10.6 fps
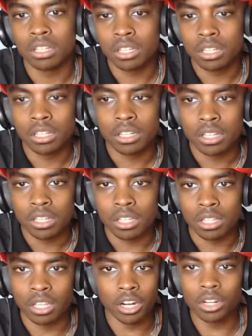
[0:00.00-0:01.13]
Crocker's daughter or some.
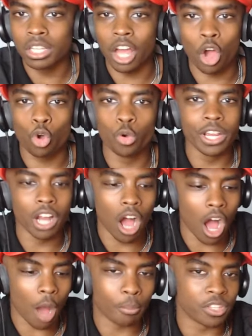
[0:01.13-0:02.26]
Literally a queen
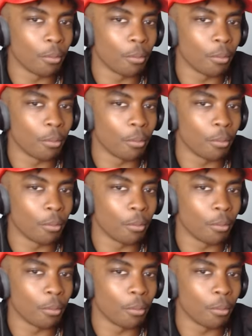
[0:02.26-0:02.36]
op.